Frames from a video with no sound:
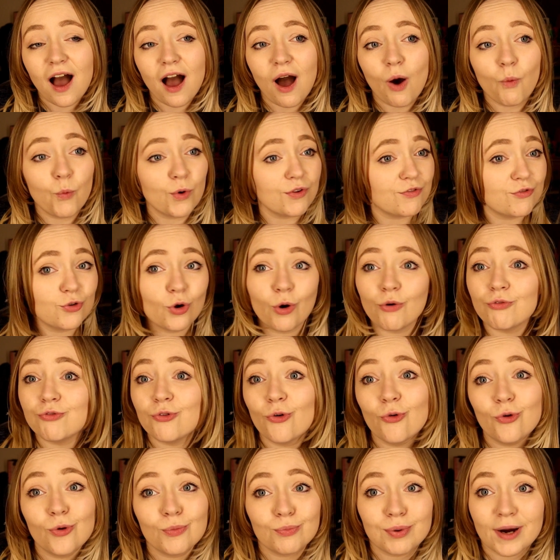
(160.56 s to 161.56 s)
We've not
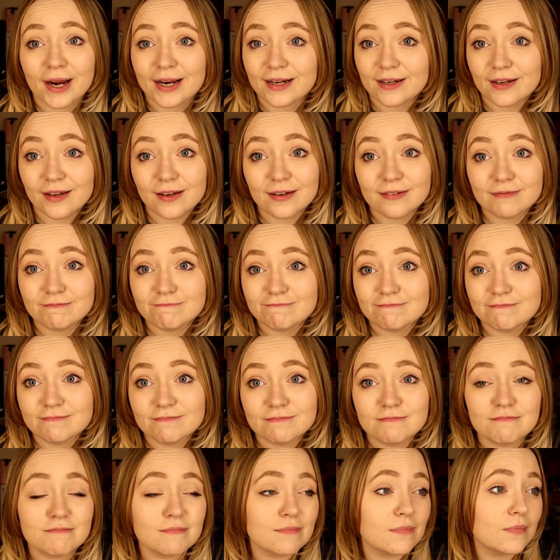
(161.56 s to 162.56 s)
fallen pregnant.
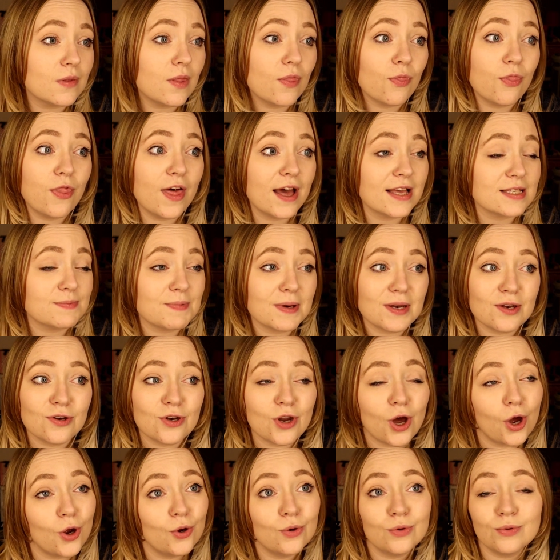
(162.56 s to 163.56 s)
There's been
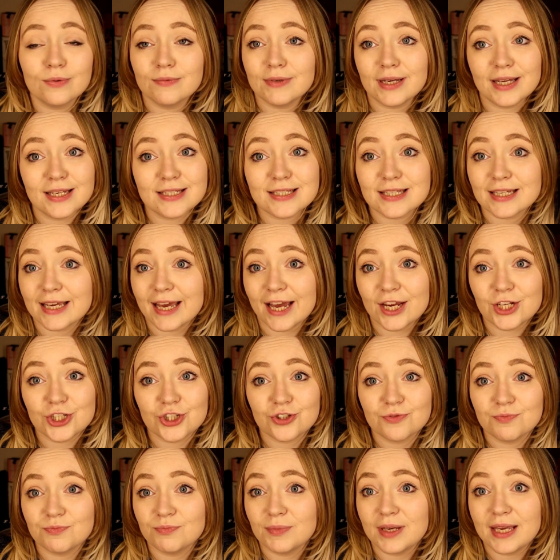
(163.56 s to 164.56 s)
no
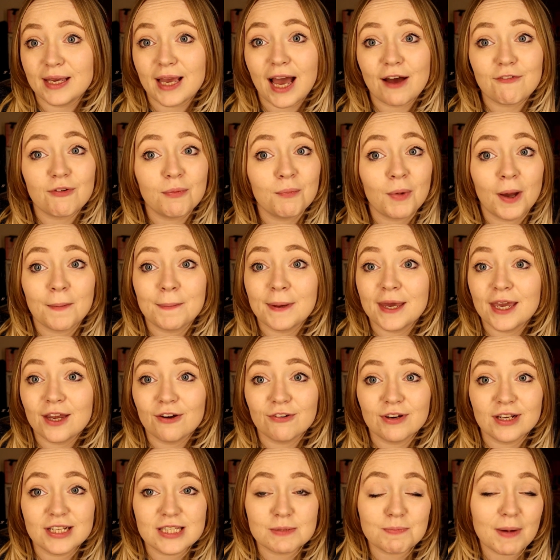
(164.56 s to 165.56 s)
indication of me having my
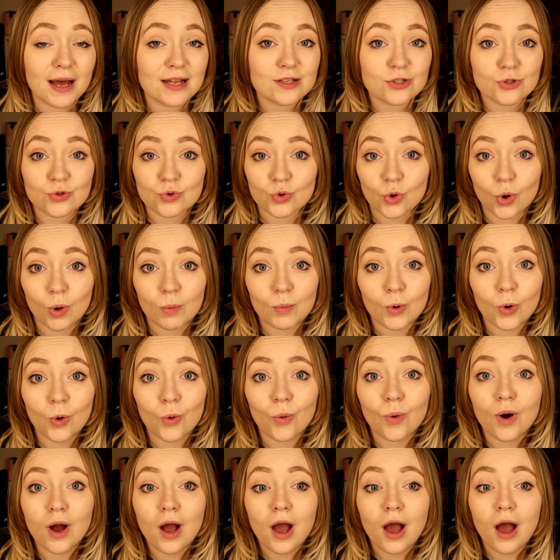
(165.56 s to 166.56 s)
periods back to
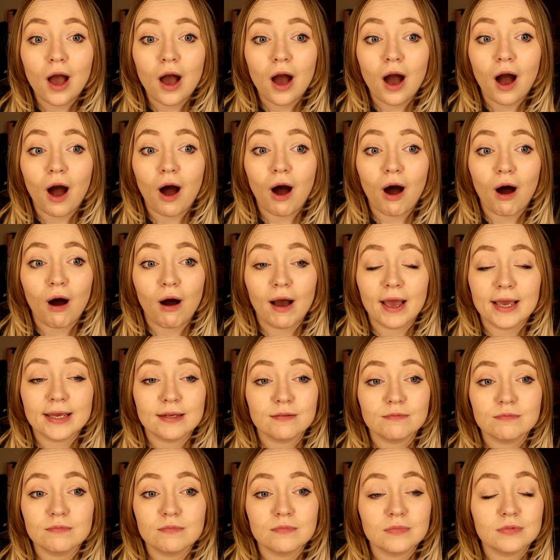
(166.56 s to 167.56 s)
normal.
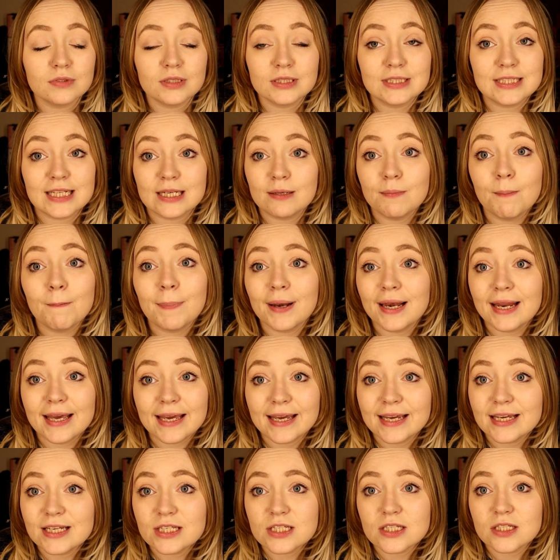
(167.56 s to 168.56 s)
I didn't
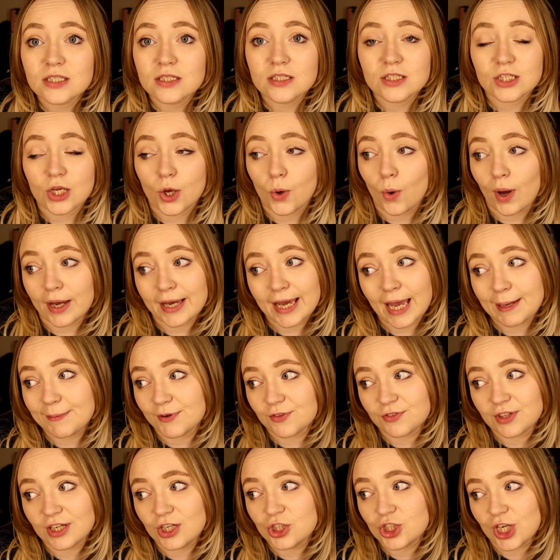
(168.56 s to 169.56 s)
bleed, so I came
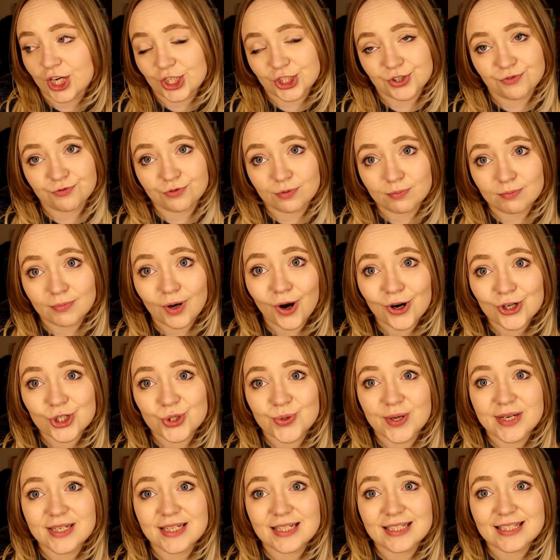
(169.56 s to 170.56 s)
off the injection from March
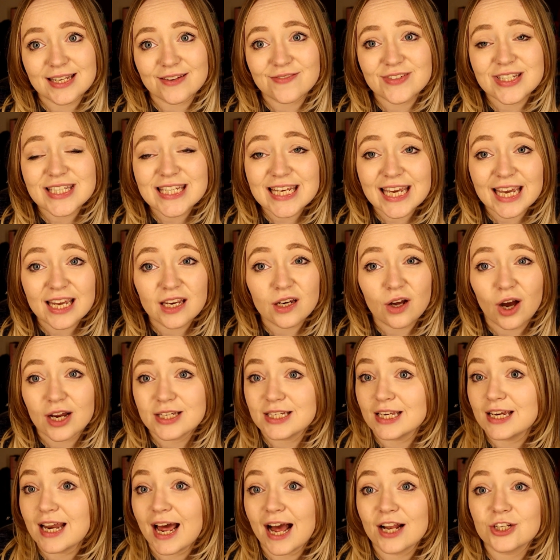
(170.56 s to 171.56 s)
2017. I
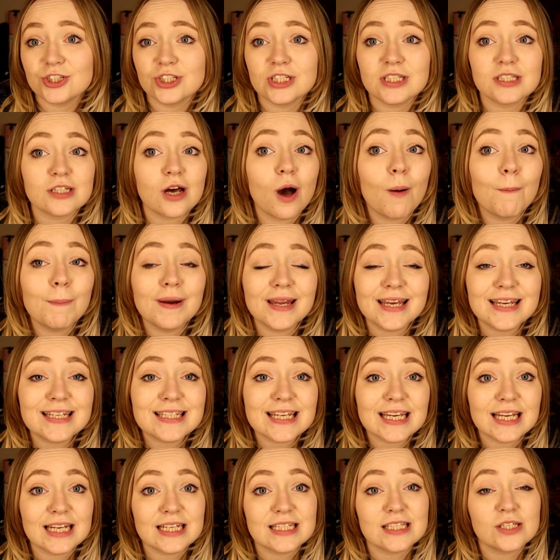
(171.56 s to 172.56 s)
didn't actually start
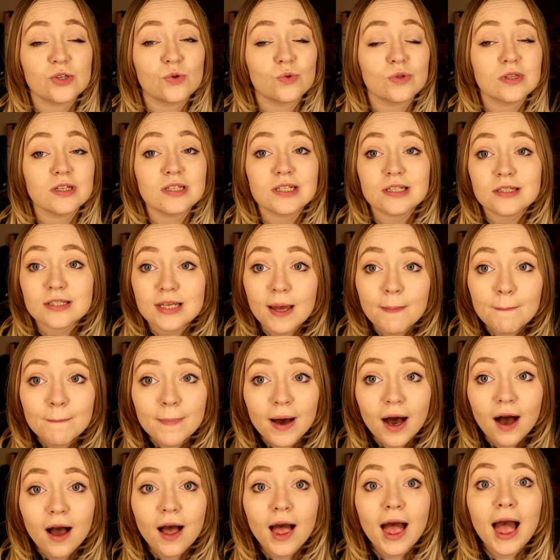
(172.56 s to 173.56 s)
bleeding until the
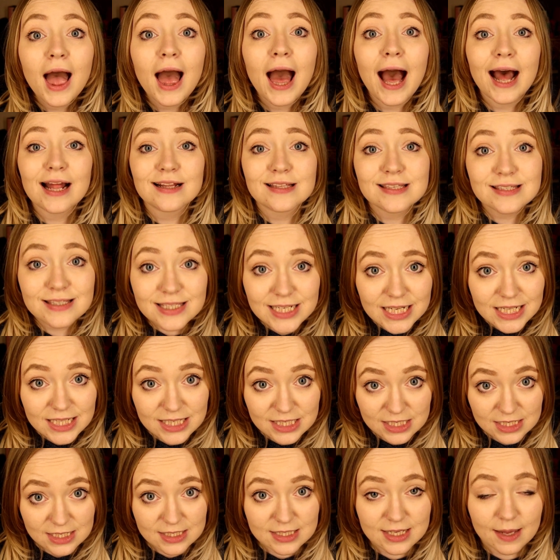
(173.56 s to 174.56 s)
December, and
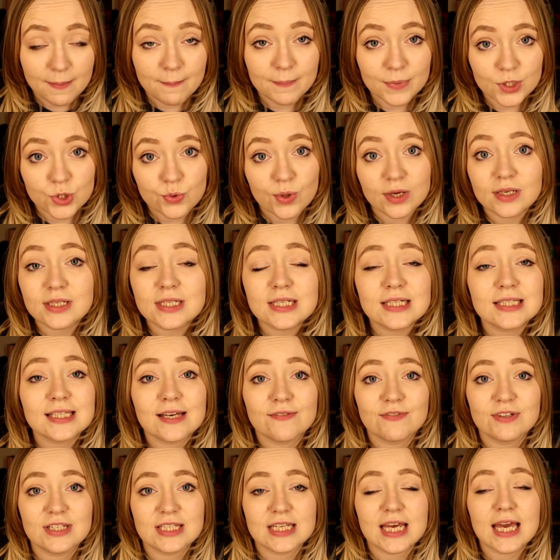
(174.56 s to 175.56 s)
since December
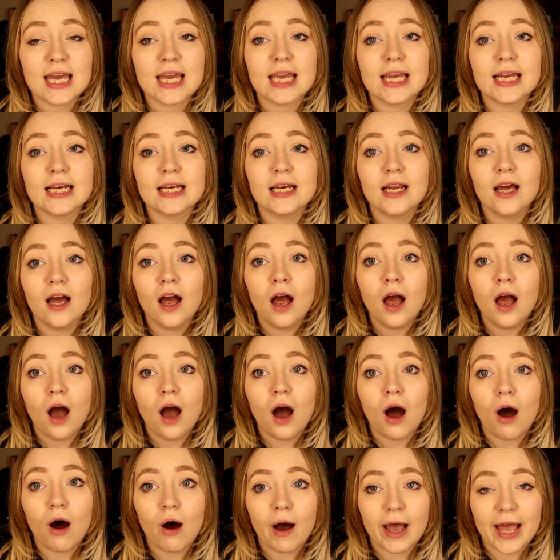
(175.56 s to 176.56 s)
2017
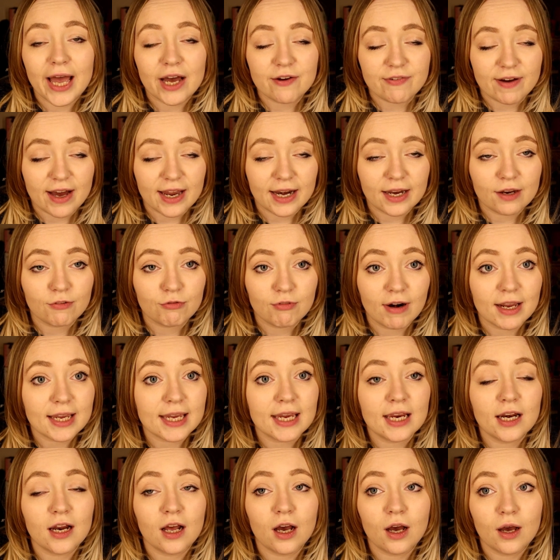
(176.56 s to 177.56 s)
I have had
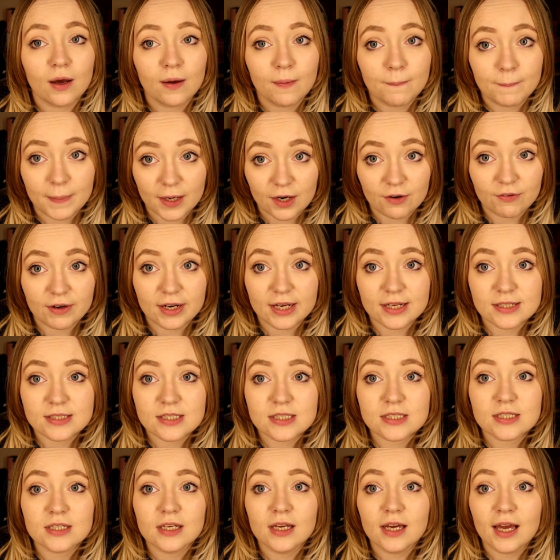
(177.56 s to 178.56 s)
irregular
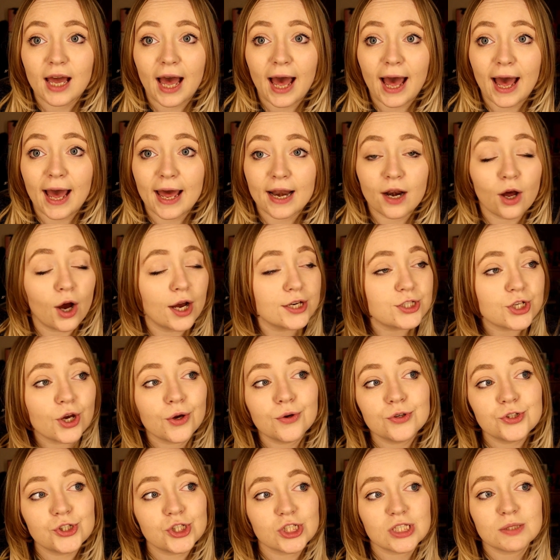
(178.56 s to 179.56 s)
periods. And I
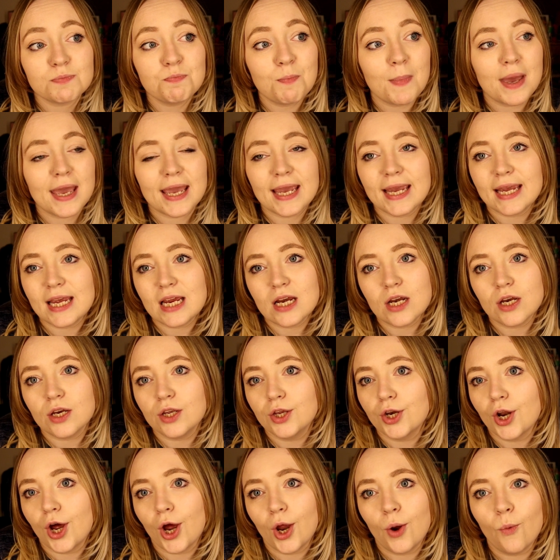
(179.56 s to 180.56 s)
don't just mean
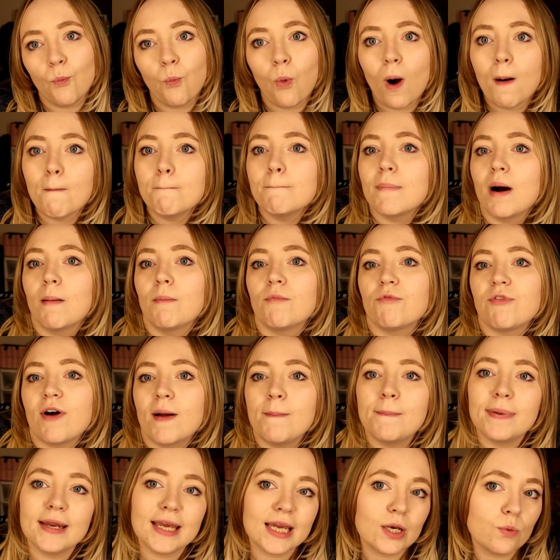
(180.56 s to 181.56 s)
1 month I
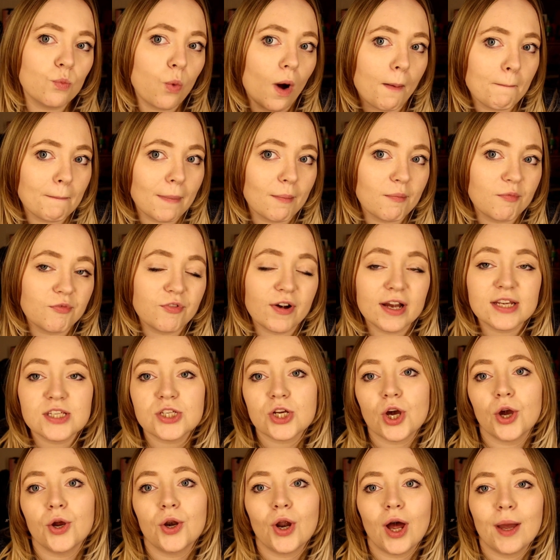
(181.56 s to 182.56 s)
bleed, 1 month I
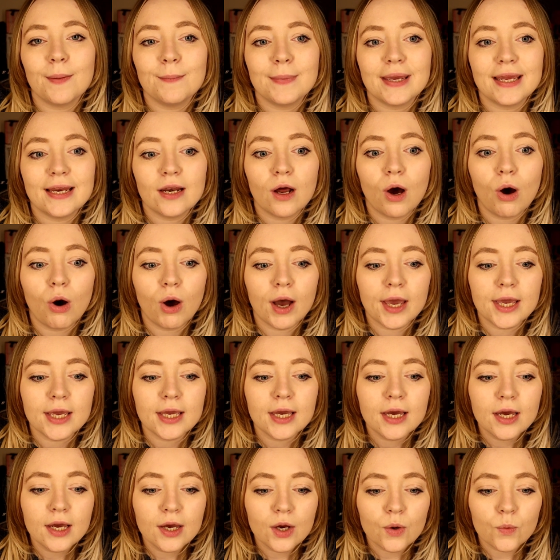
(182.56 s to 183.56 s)
don't. I mean,
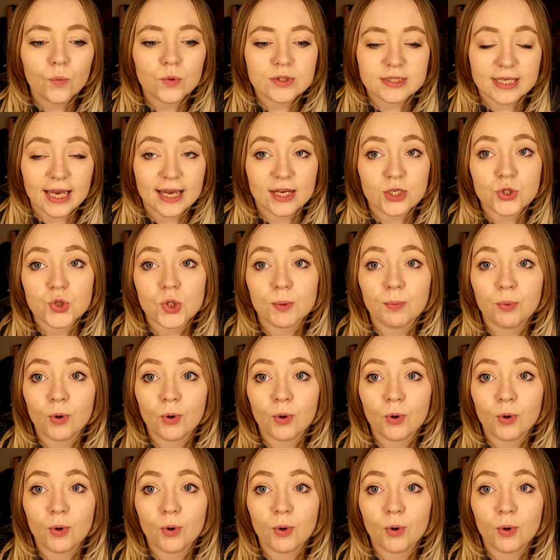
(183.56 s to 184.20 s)
I was getting to a